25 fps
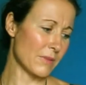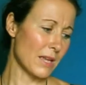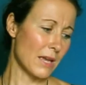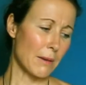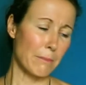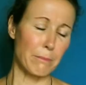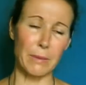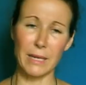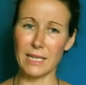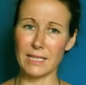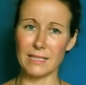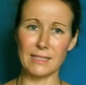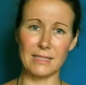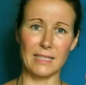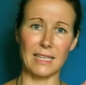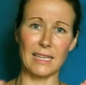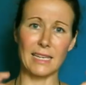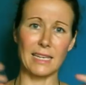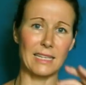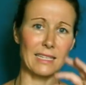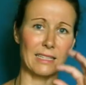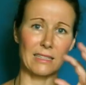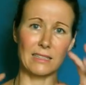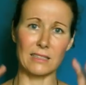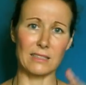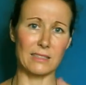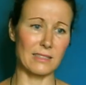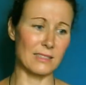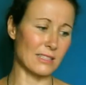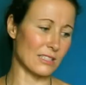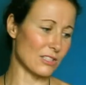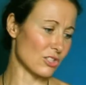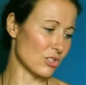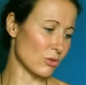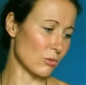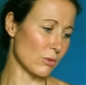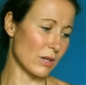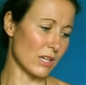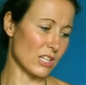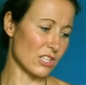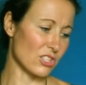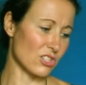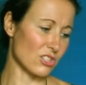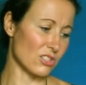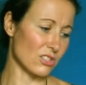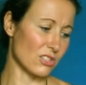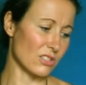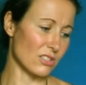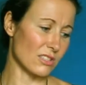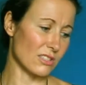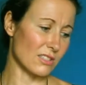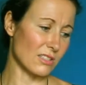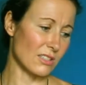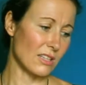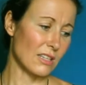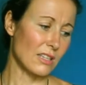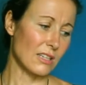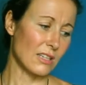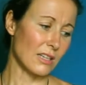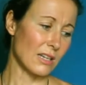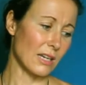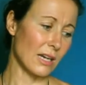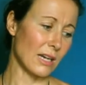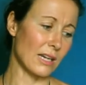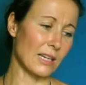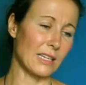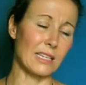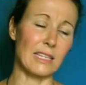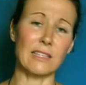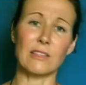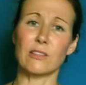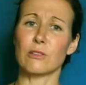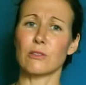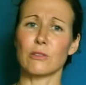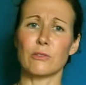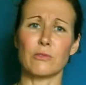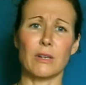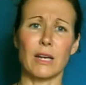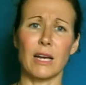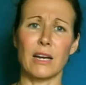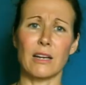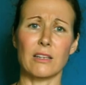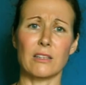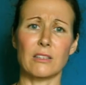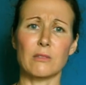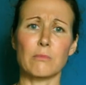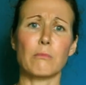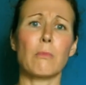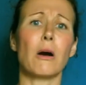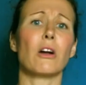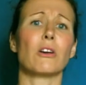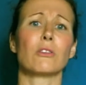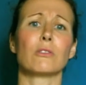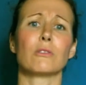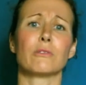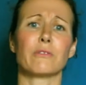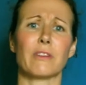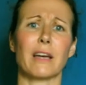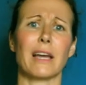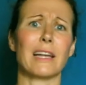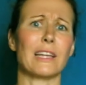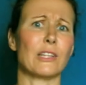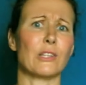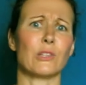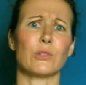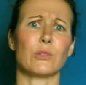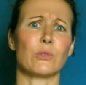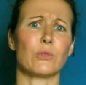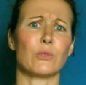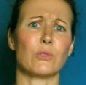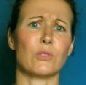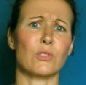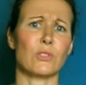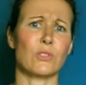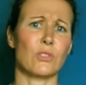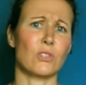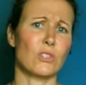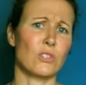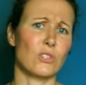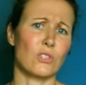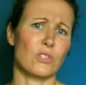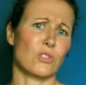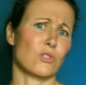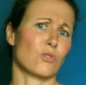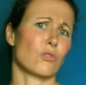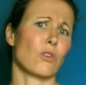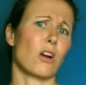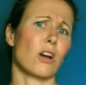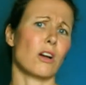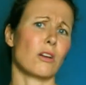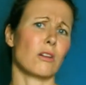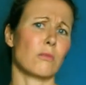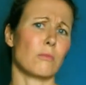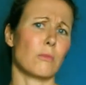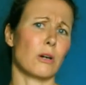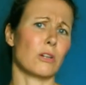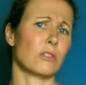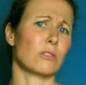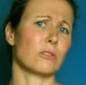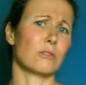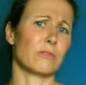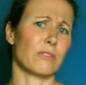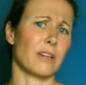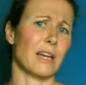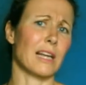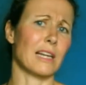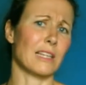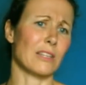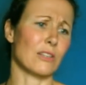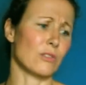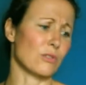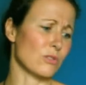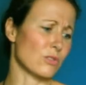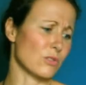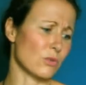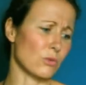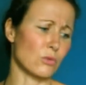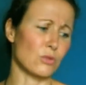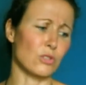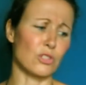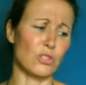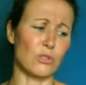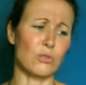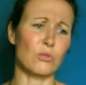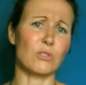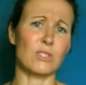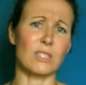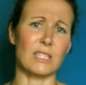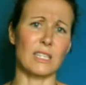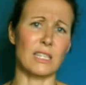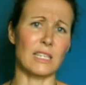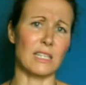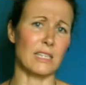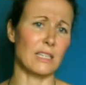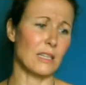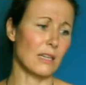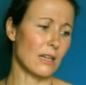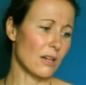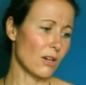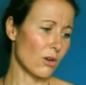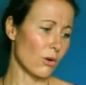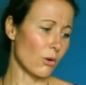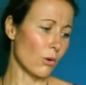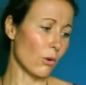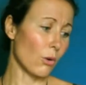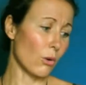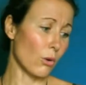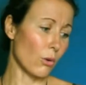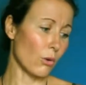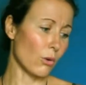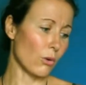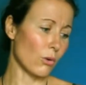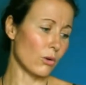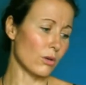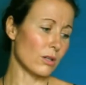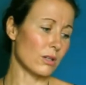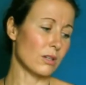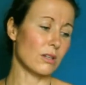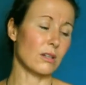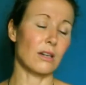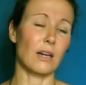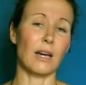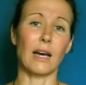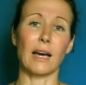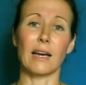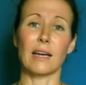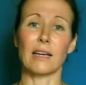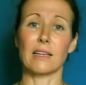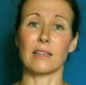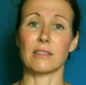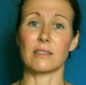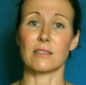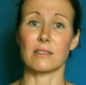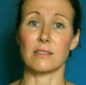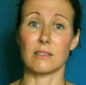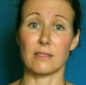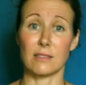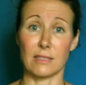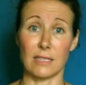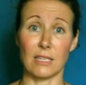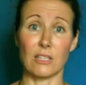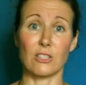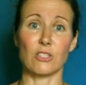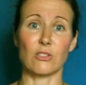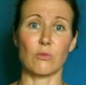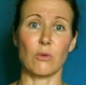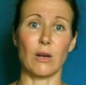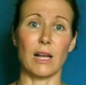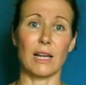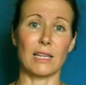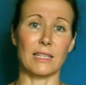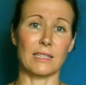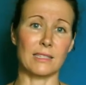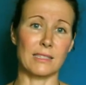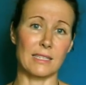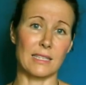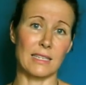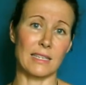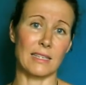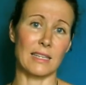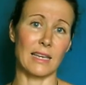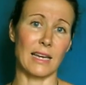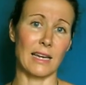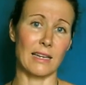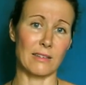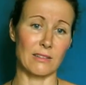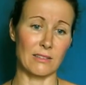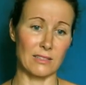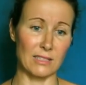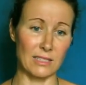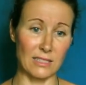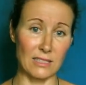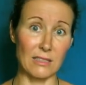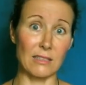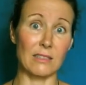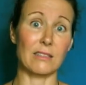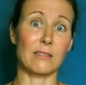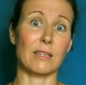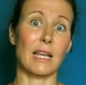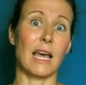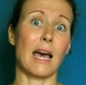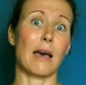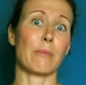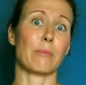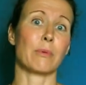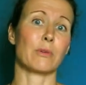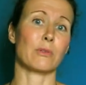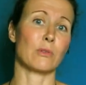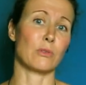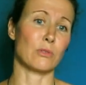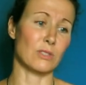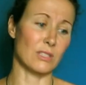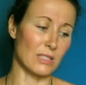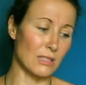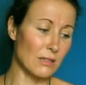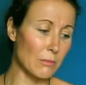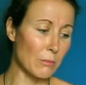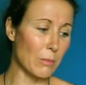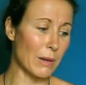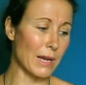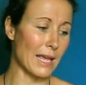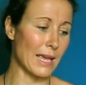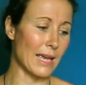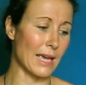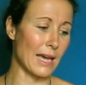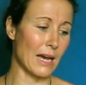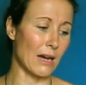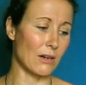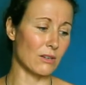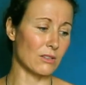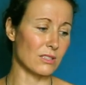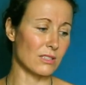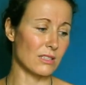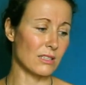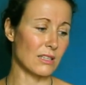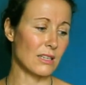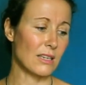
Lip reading: pesky little situations, either around moral values, strong moral values or duty, or sexuality that didn't happen or didn't play out.